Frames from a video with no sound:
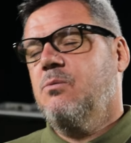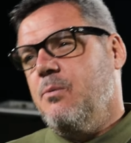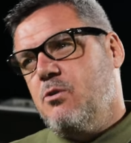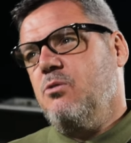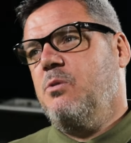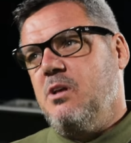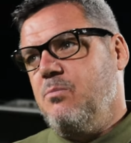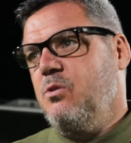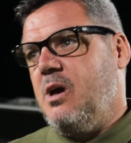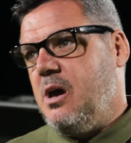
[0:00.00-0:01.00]
We
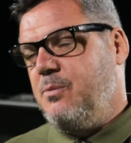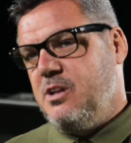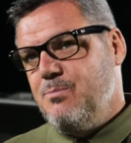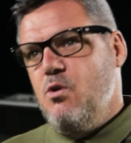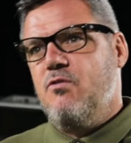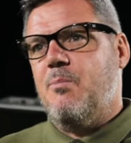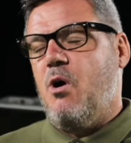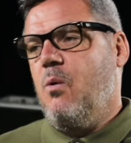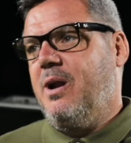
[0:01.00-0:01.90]
didn't move the ball